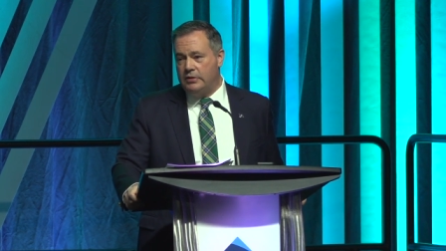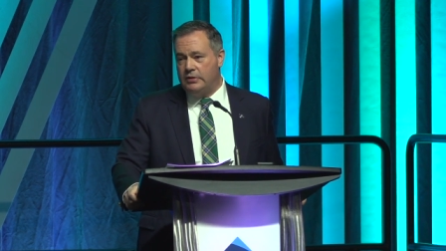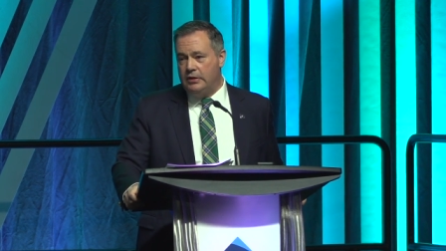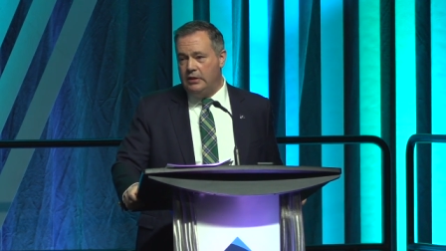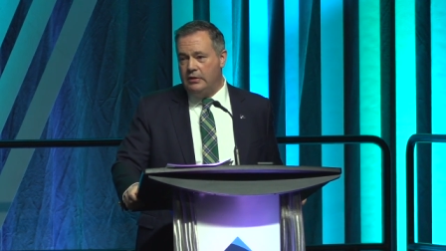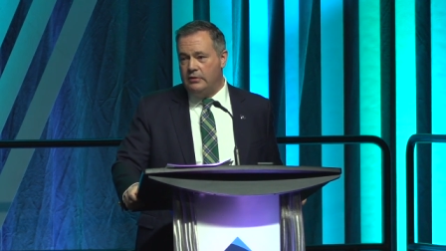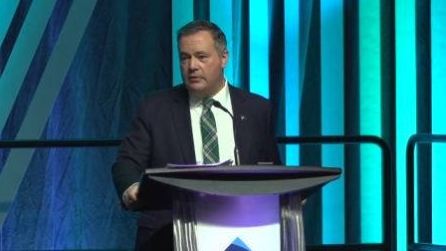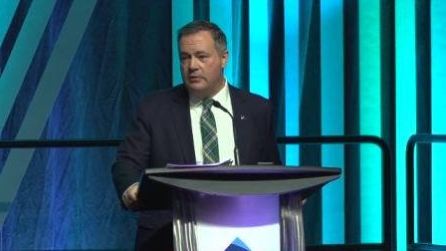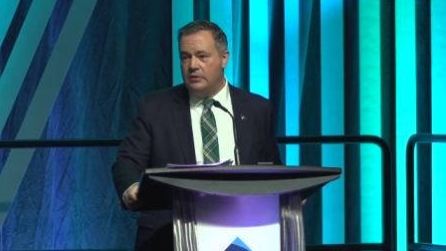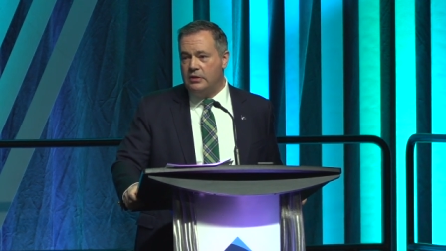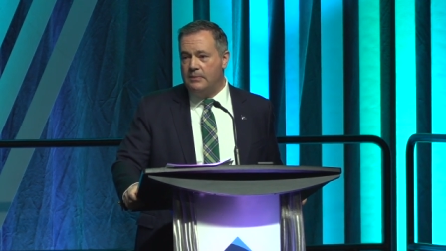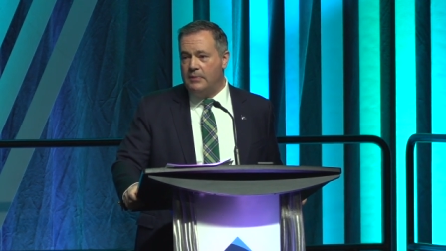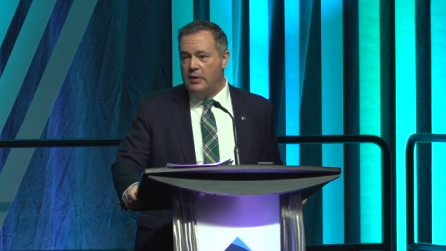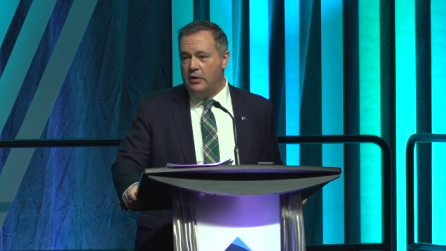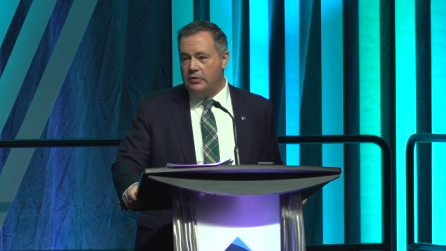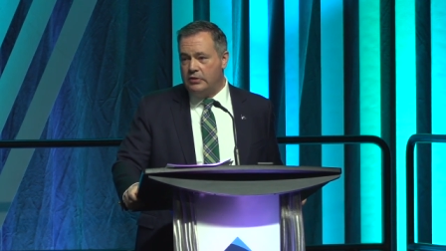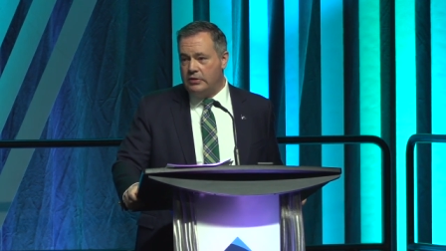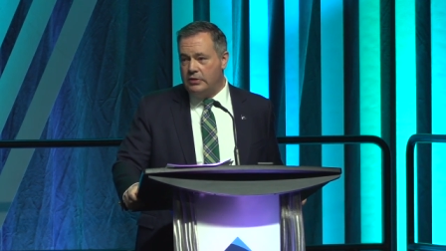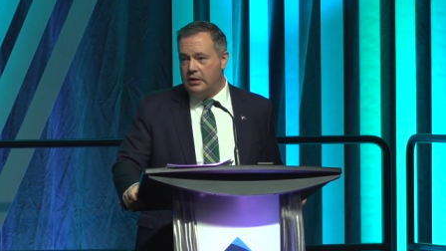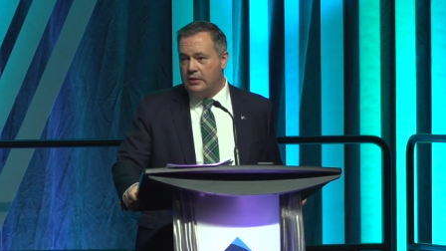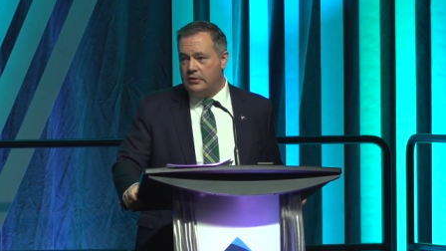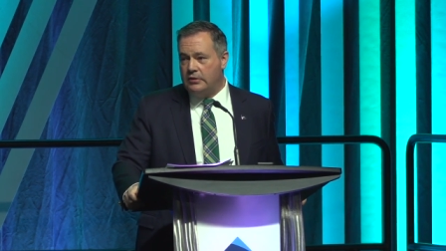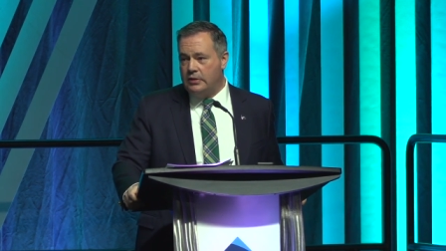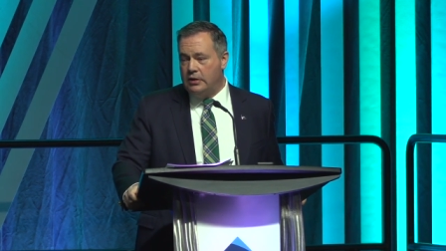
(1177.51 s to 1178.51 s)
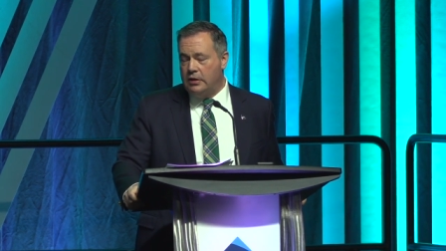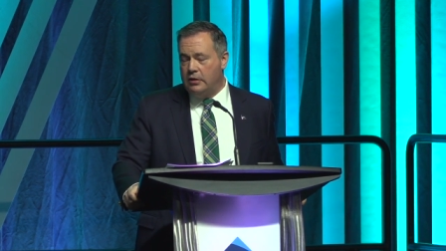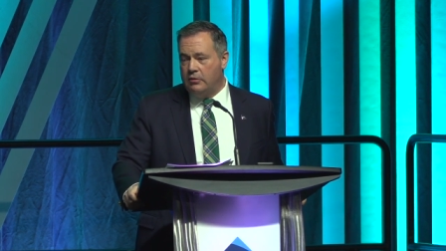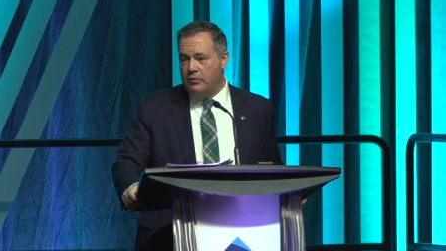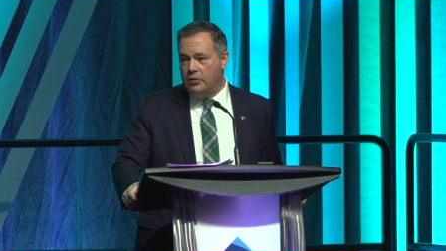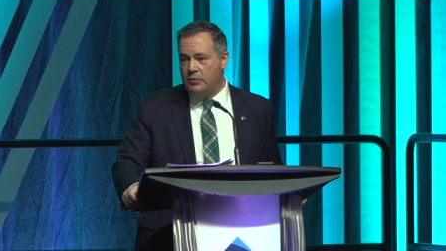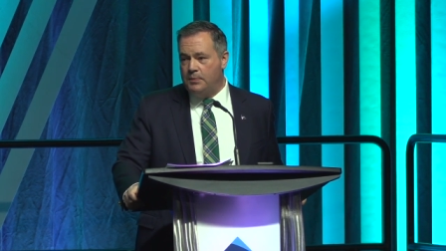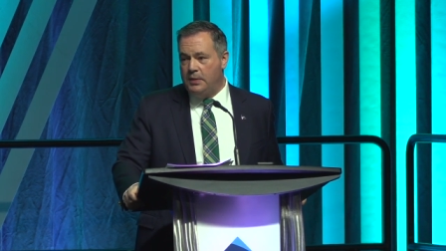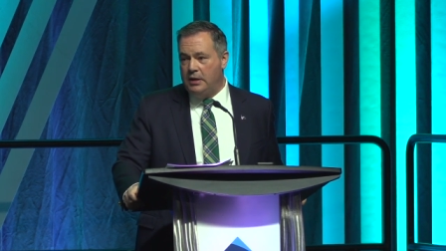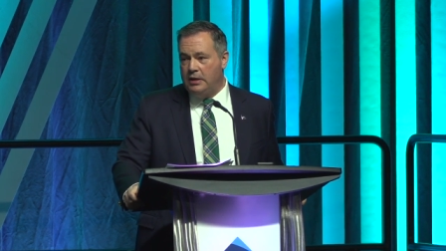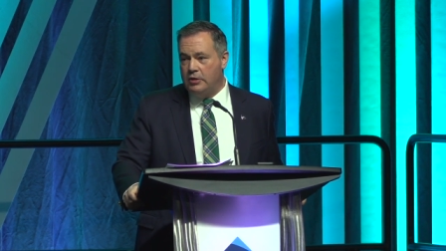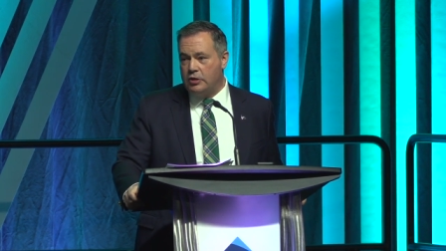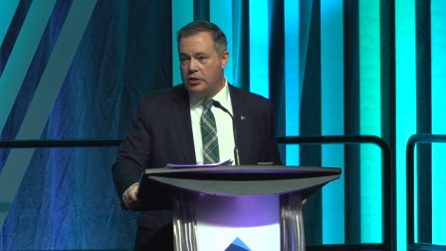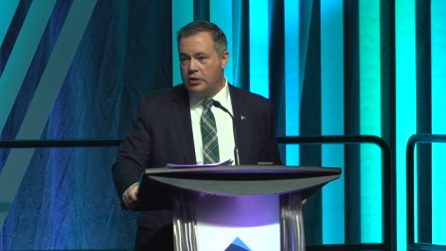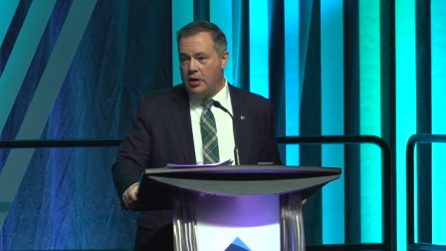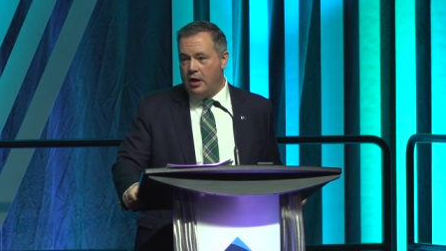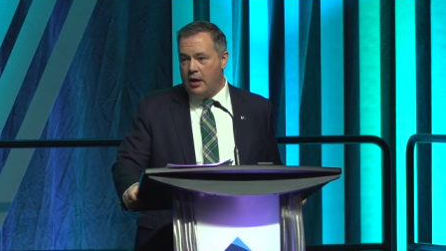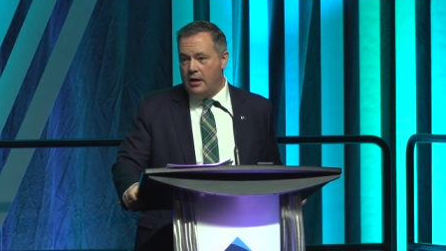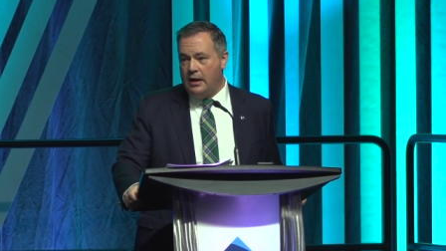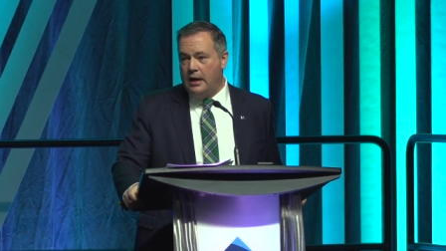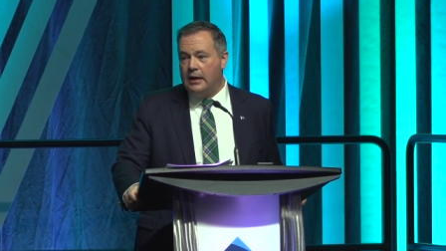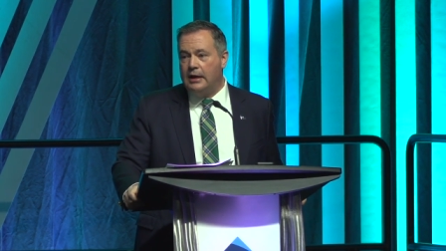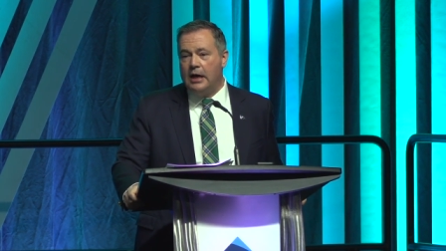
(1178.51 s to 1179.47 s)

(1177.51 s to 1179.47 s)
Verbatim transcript: seasons, about six years, being shot,